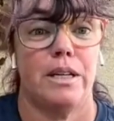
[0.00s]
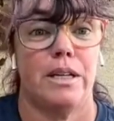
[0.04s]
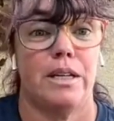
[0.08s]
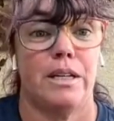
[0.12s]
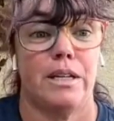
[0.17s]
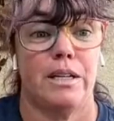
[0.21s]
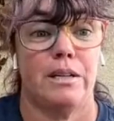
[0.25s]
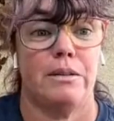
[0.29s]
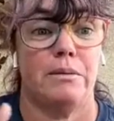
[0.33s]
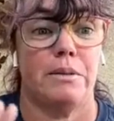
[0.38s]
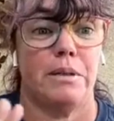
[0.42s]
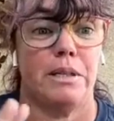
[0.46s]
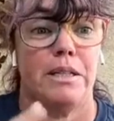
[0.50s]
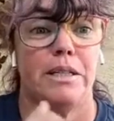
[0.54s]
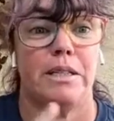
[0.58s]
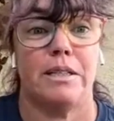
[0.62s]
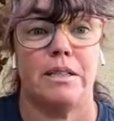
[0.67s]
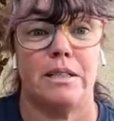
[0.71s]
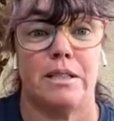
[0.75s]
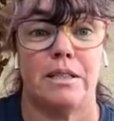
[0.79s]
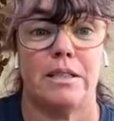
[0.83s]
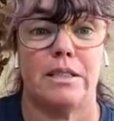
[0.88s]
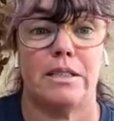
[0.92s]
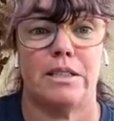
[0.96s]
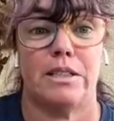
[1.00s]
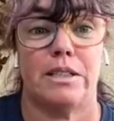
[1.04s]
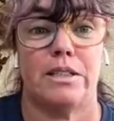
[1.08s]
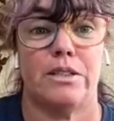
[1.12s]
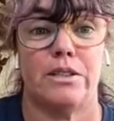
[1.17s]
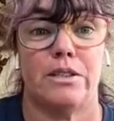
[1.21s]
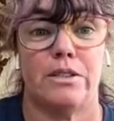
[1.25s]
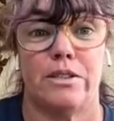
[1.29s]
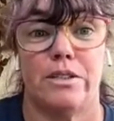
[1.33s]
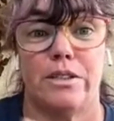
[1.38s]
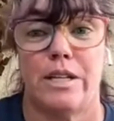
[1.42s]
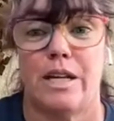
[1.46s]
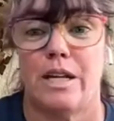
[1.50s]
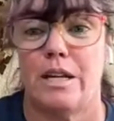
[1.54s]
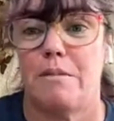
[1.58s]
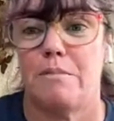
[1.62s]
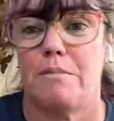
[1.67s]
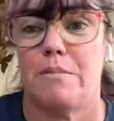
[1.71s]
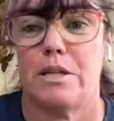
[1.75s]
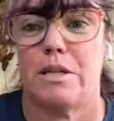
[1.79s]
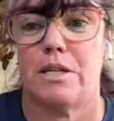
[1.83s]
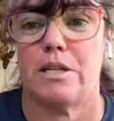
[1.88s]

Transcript: And I went and clicked on her name